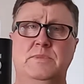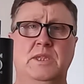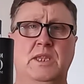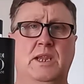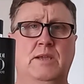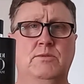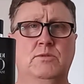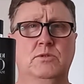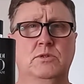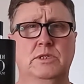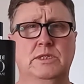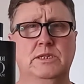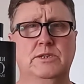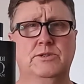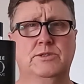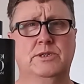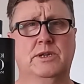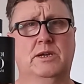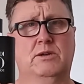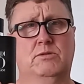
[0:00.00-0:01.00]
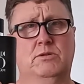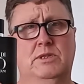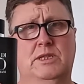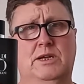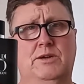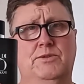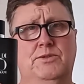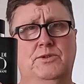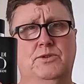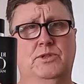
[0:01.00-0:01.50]
now all the other
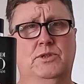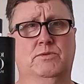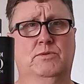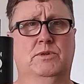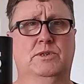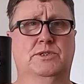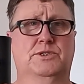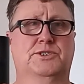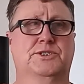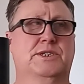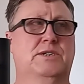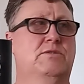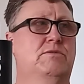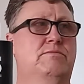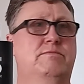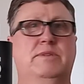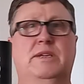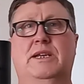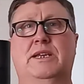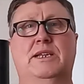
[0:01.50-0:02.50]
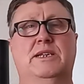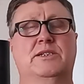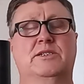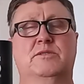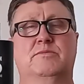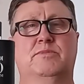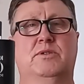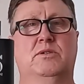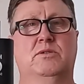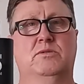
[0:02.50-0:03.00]
although the other ones sell millions
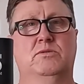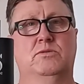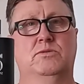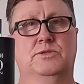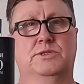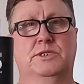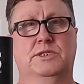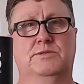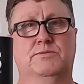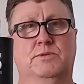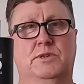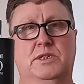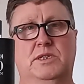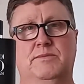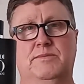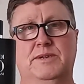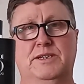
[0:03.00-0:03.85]
of bottles it's one of the